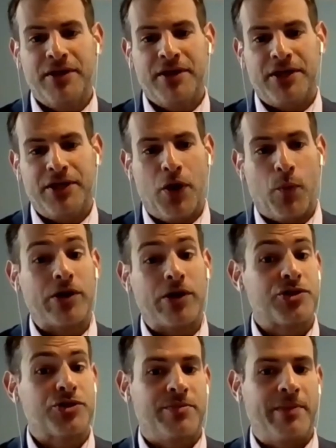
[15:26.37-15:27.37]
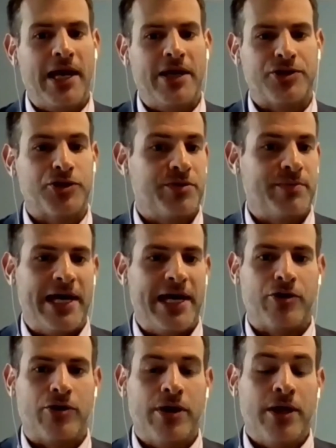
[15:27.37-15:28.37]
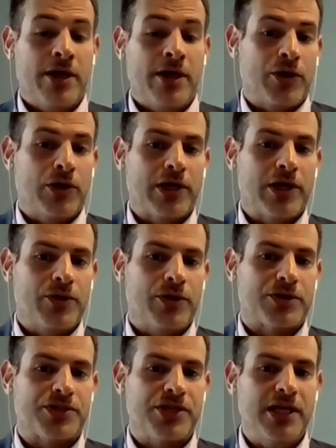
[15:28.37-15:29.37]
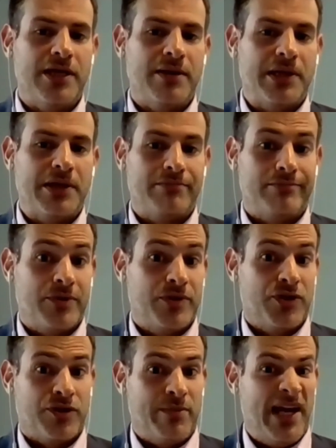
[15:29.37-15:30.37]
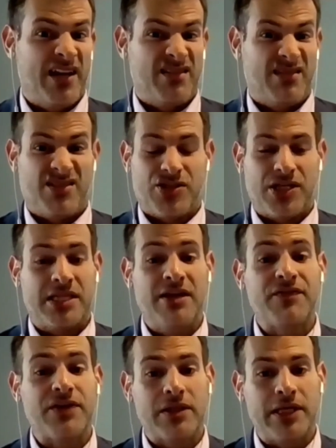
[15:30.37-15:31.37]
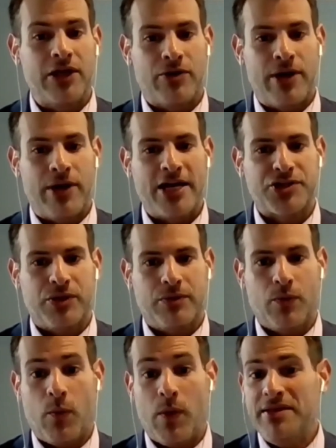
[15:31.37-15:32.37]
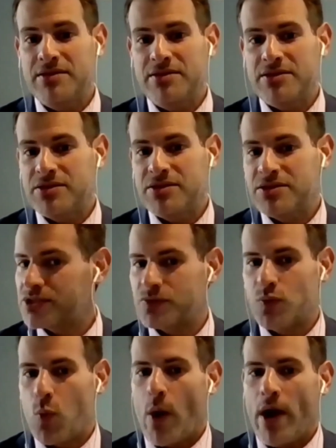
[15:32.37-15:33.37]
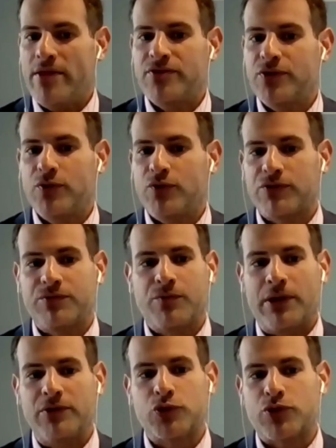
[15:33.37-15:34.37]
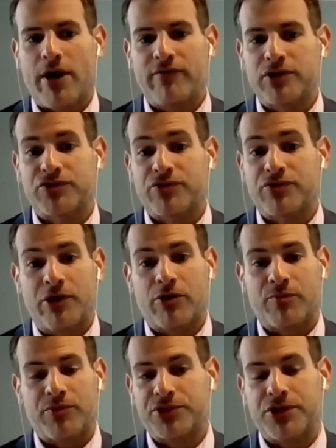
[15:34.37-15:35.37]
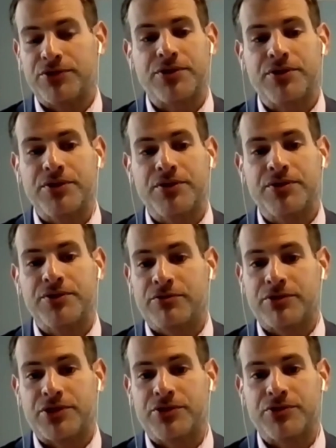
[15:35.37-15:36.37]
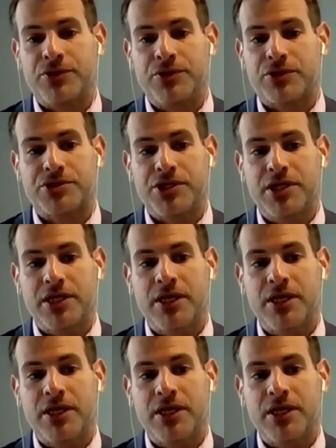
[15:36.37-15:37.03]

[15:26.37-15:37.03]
Where's your demand? Is your demand you look at New York City, I mean, your demand's significantly international. When do travelers from Europe return to New York City?